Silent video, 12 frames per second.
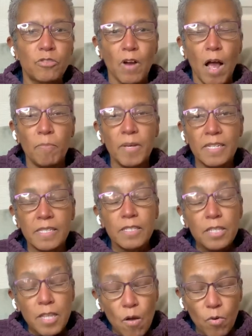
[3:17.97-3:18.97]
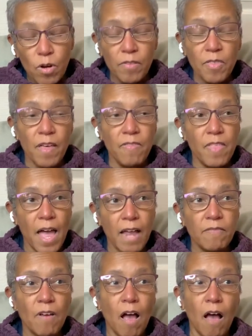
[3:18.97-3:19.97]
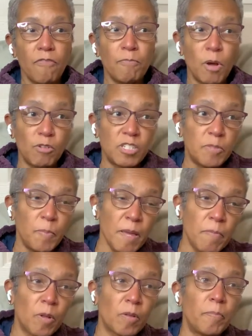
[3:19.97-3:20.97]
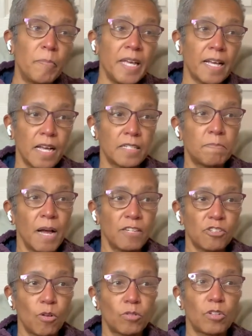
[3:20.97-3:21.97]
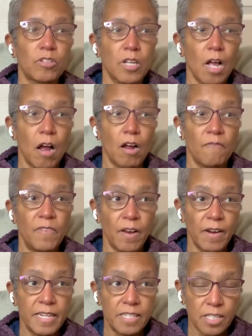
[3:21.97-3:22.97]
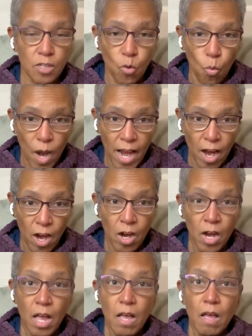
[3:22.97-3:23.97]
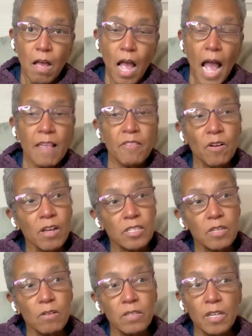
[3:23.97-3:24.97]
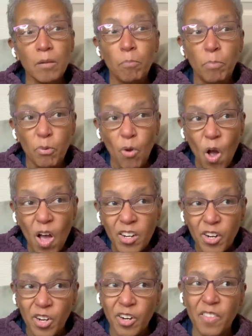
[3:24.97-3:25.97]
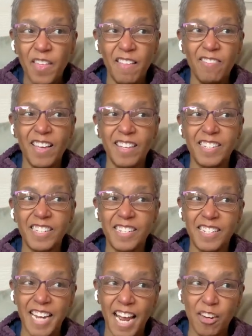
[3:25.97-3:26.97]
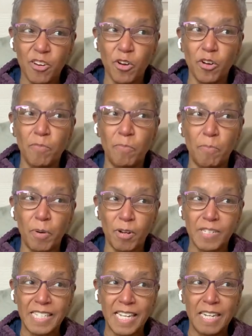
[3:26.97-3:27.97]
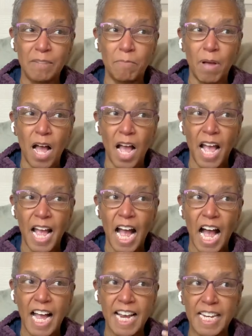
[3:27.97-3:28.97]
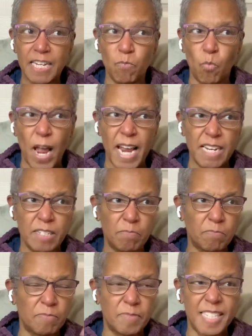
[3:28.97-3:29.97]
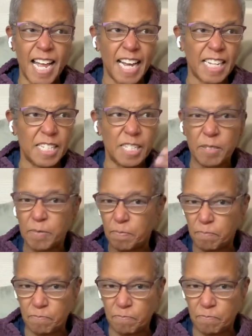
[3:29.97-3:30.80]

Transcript: drop is lower than that of most people because my shoulders are very square. And they're also a little broader than the standard person, my height, weight, sex,